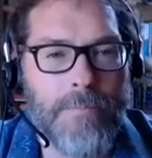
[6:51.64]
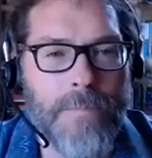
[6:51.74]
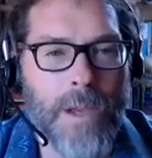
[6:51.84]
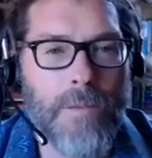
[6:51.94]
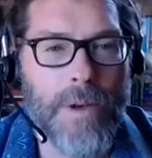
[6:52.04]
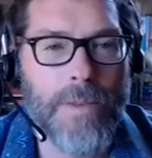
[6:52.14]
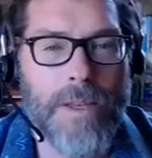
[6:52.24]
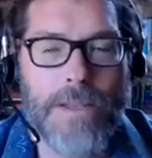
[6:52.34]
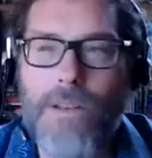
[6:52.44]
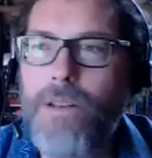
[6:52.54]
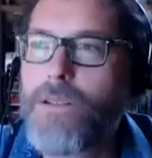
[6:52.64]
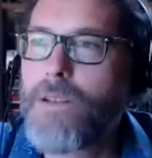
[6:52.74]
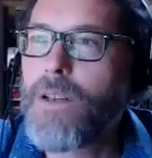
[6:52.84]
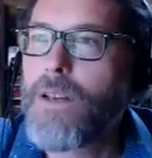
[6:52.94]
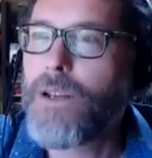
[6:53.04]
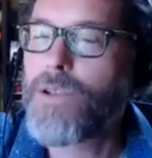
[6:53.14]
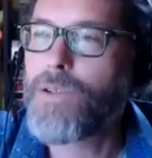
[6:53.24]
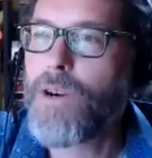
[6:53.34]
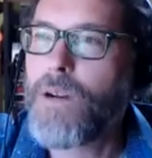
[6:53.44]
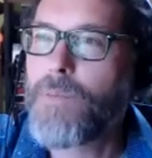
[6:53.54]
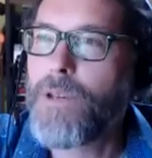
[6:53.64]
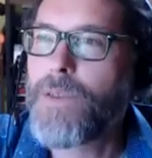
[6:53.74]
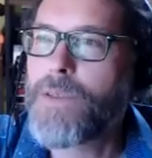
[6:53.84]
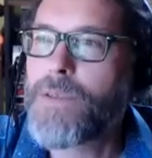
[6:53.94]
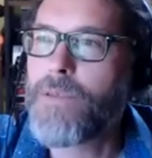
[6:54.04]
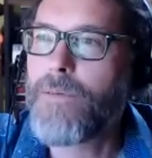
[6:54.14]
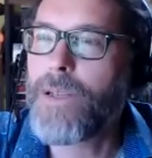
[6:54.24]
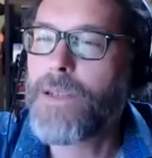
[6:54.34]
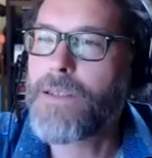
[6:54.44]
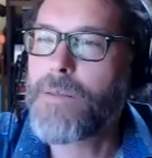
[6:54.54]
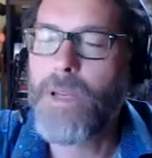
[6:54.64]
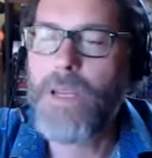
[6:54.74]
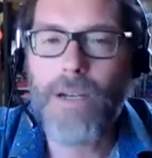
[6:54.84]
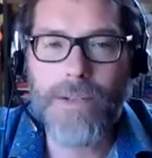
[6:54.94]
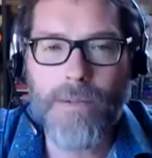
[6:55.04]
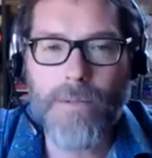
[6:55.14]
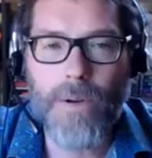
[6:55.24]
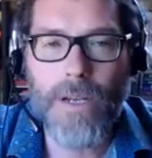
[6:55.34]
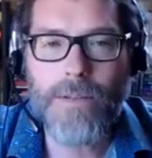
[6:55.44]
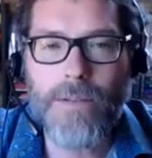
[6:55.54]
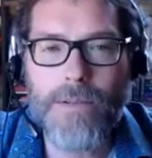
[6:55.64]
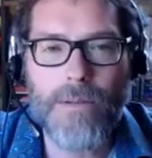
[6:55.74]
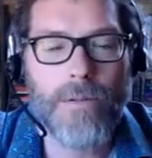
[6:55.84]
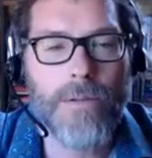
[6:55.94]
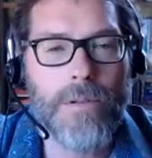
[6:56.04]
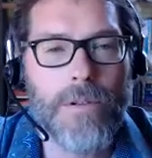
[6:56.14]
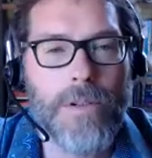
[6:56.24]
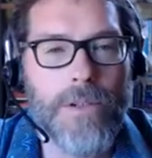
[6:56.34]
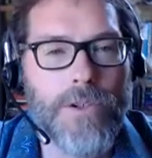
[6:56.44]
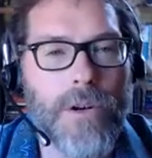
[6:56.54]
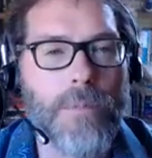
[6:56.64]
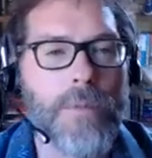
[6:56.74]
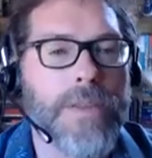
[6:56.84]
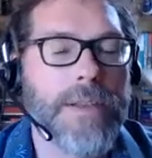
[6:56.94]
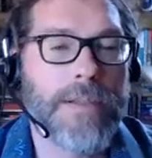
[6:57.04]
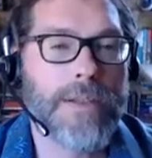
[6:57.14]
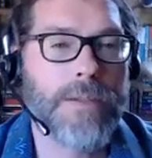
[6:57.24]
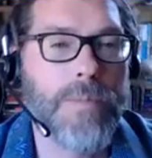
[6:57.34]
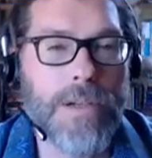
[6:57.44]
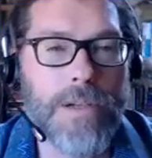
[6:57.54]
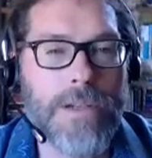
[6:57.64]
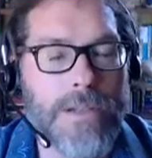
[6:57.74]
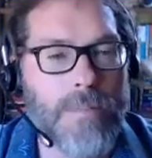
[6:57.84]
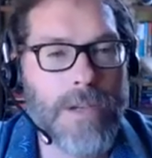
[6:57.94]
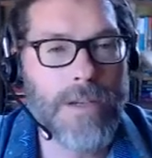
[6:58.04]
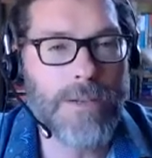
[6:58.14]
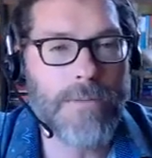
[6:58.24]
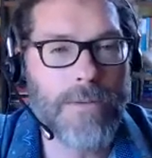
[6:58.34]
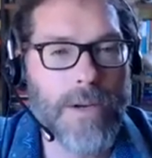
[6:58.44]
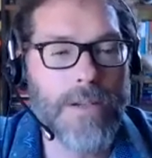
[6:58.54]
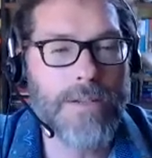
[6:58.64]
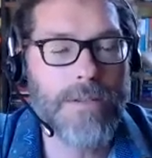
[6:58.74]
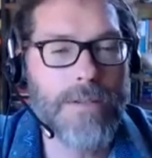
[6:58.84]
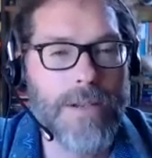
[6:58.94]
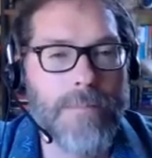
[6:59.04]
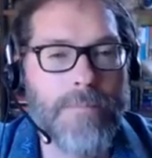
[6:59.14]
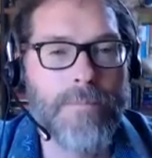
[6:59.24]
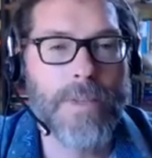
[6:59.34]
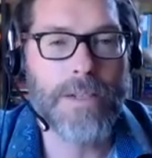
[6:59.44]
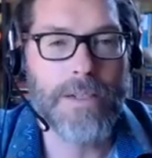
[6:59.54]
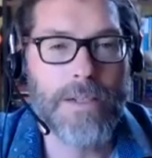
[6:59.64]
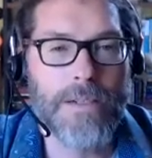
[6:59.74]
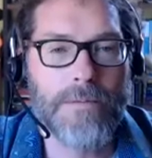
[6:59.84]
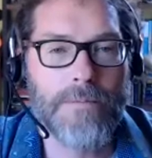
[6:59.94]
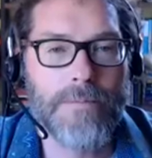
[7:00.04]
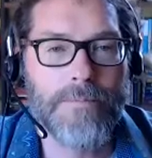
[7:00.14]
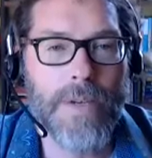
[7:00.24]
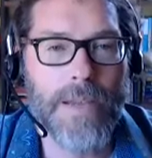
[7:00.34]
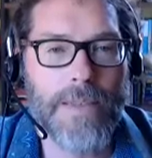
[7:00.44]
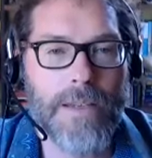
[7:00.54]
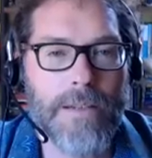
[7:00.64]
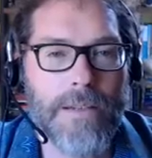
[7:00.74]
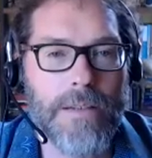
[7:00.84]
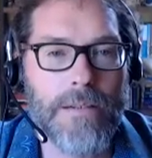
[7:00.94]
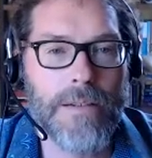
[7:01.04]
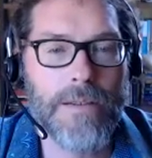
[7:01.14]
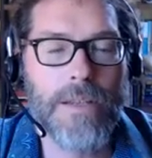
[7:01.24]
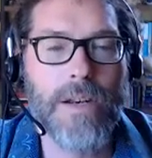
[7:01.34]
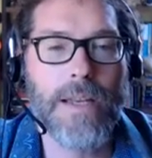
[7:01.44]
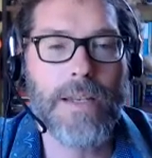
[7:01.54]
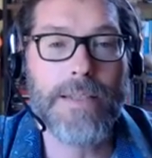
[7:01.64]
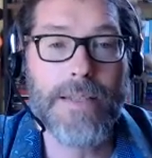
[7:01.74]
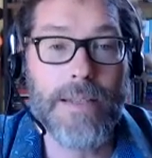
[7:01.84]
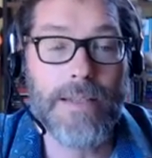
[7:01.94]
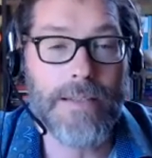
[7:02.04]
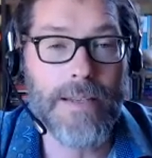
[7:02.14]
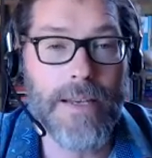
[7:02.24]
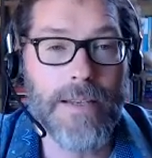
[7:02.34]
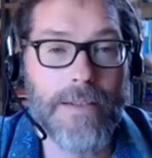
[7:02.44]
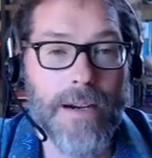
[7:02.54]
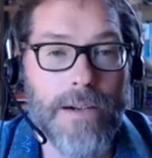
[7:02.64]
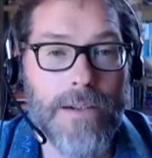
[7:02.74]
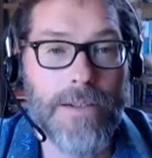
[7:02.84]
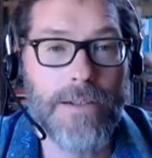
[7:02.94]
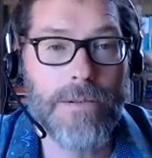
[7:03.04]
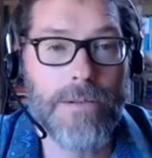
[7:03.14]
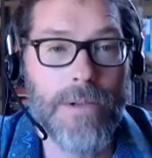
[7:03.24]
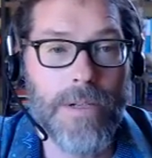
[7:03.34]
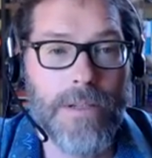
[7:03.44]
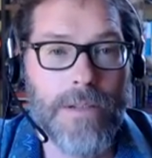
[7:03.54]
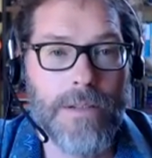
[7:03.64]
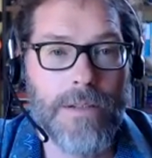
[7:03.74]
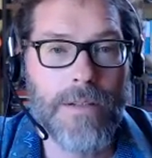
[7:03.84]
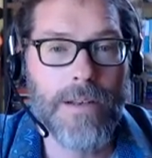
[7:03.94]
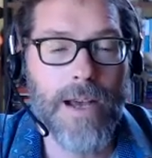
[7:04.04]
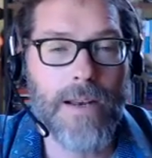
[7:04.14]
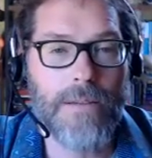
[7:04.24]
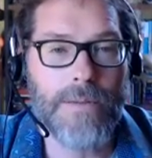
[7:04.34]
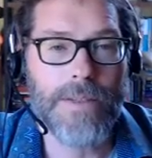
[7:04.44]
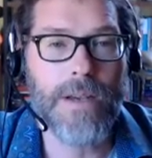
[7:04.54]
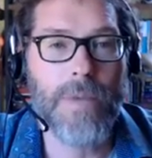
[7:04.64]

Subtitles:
whether that's a trauma that's inflicted because of race or a trauma that's experienced because of race. I think in the United States today, it's hard to not have some